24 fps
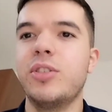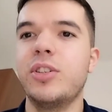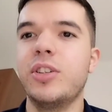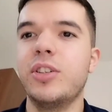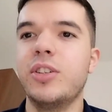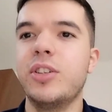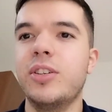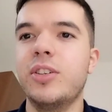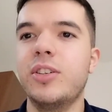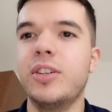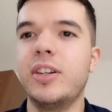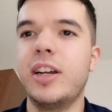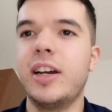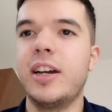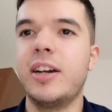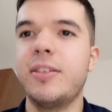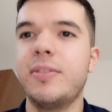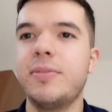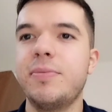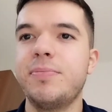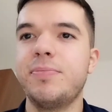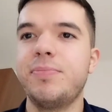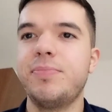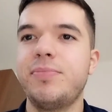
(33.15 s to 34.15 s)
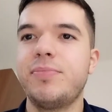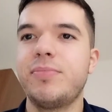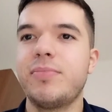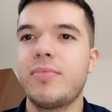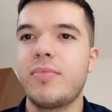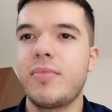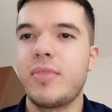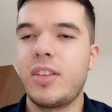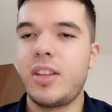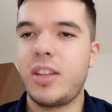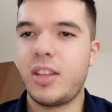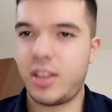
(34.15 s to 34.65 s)
now.
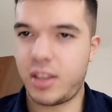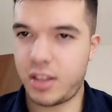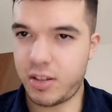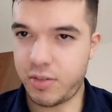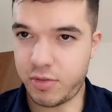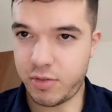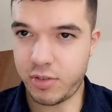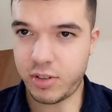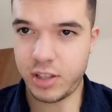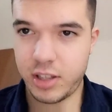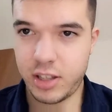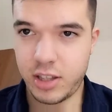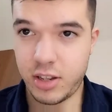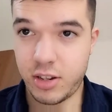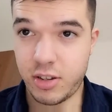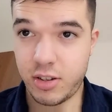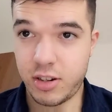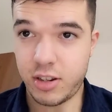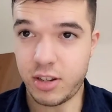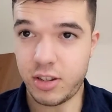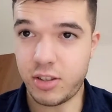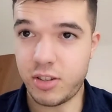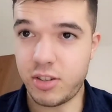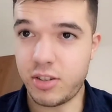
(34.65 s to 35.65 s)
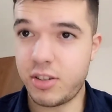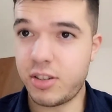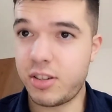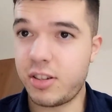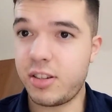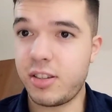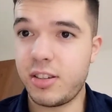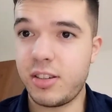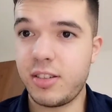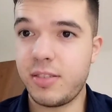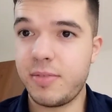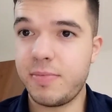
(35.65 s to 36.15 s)
They've really done it
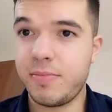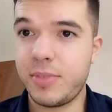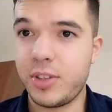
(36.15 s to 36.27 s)
dirty.